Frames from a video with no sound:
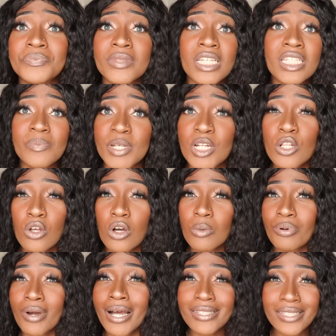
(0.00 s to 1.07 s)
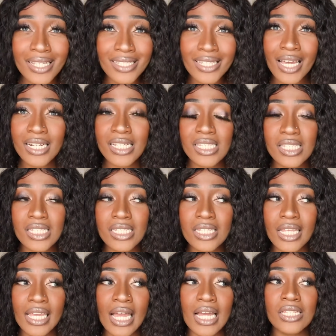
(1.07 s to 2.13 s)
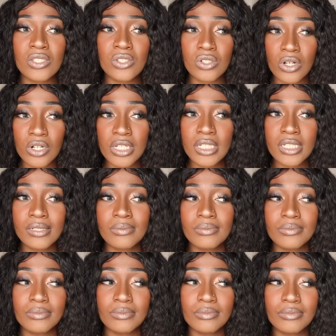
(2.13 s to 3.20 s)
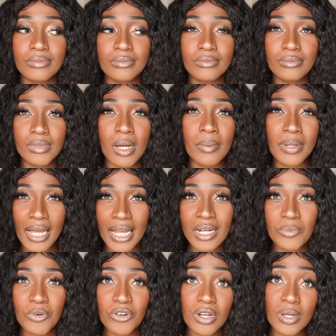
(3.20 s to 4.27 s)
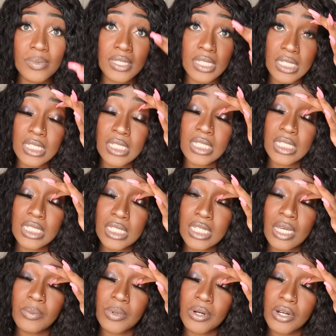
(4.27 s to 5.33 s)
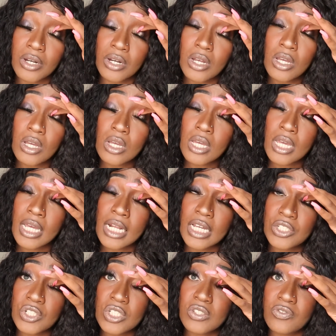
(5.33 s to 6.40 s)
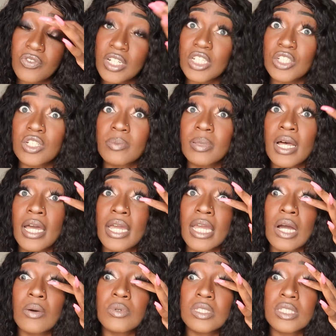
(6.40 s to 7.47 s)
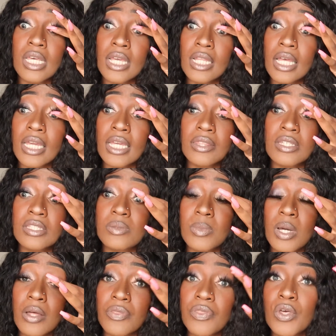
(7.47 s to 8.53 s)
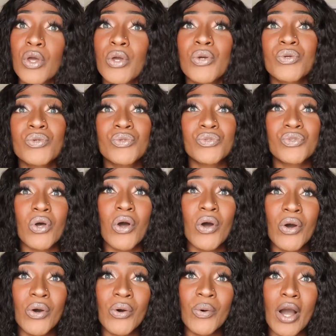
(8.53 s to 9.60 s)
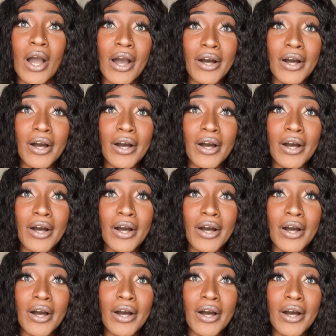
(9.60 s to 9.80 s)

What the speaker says: it's been a long process, honestly. Like, I started applying to programs since December, and I just finished applying, I would say, like this month. So